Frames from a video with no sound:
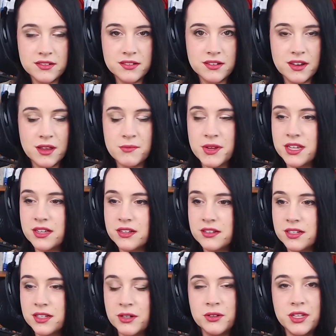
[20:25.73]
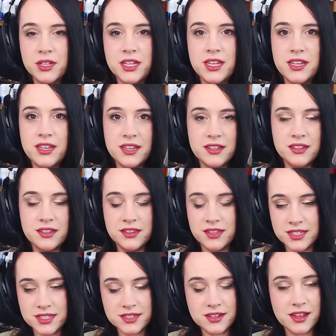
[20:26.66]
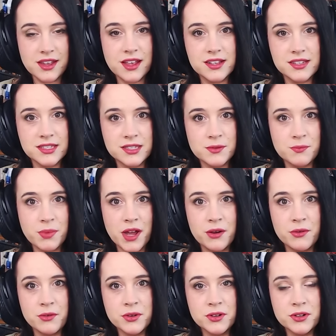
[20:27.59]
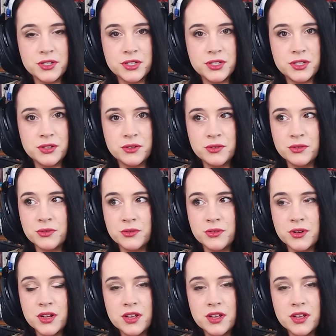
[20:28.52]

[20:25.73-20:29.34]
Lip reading: I mean, clearly this guy has the power to